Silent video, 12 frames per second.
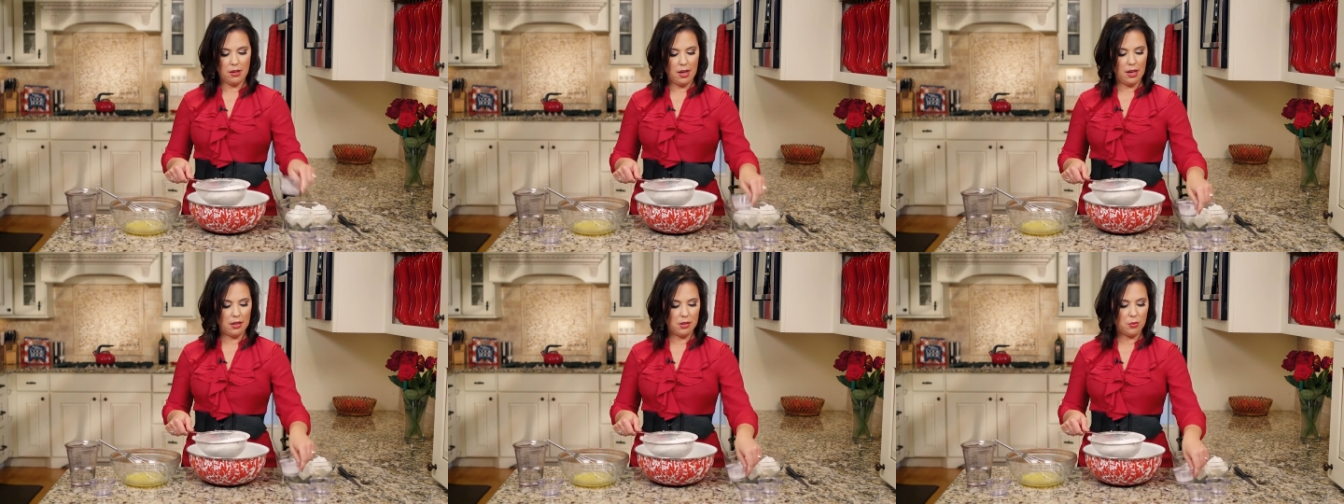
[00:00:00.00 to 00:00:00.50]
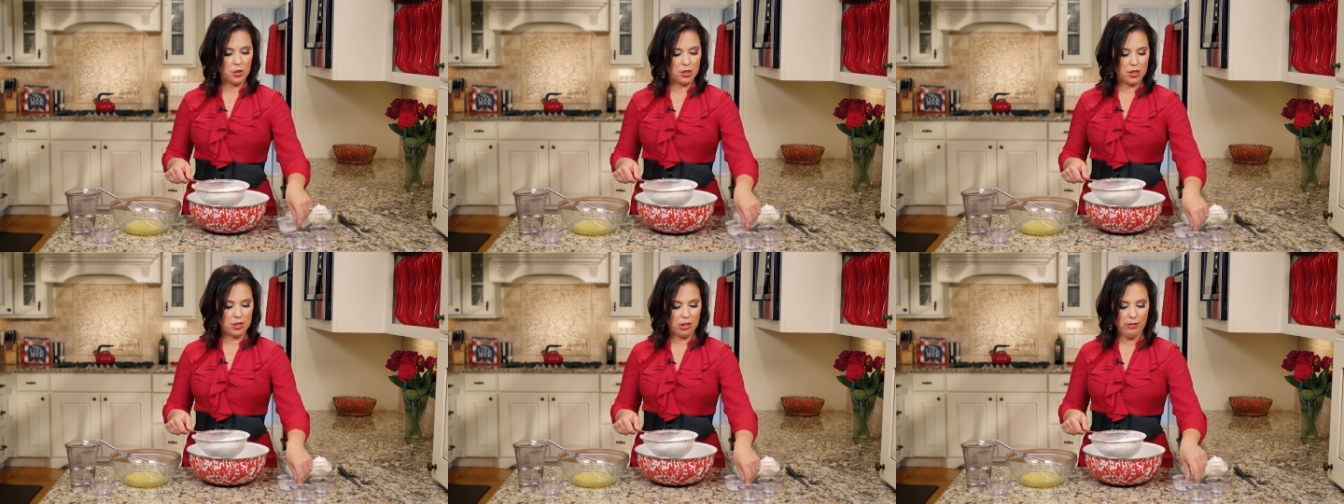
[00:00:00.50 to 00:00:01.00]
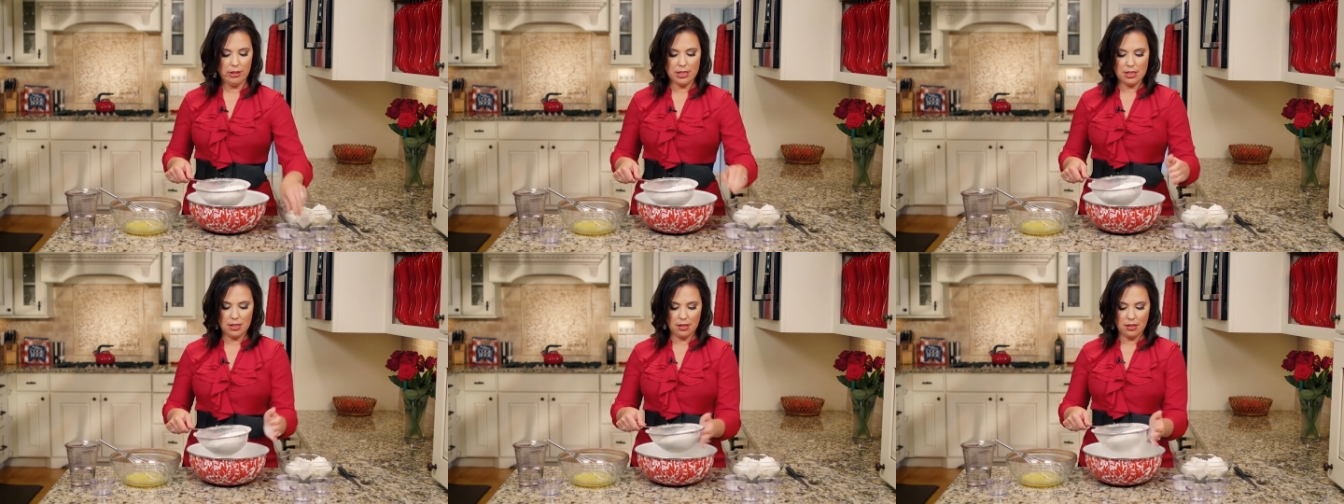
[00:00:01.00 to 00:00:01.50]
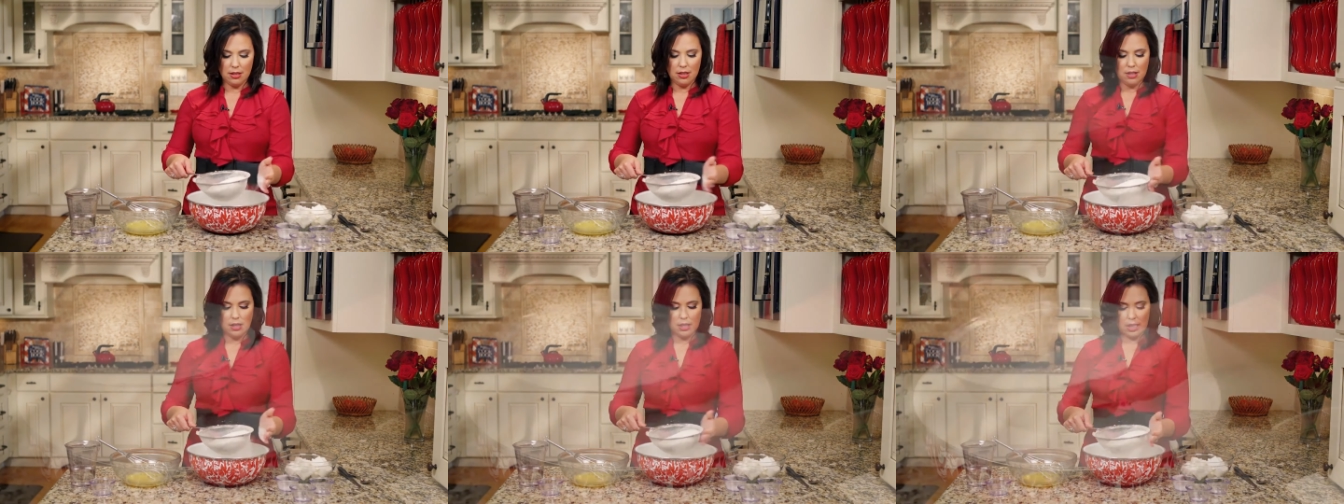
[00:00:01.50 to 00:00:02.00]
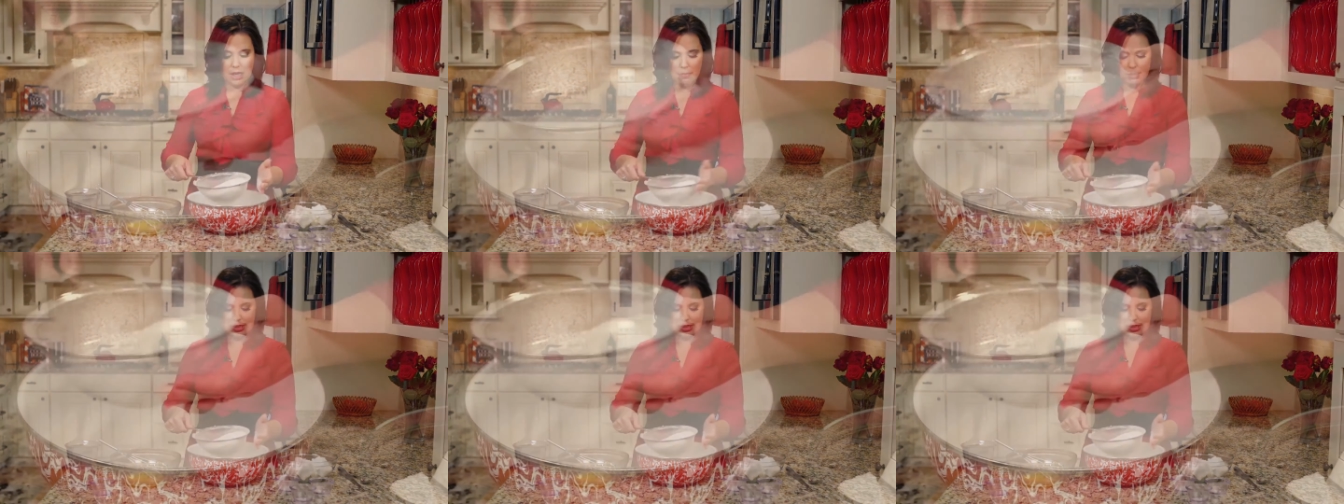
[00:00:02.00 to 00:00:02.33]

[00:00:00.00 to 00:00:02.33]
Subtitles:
And then we're just going to keep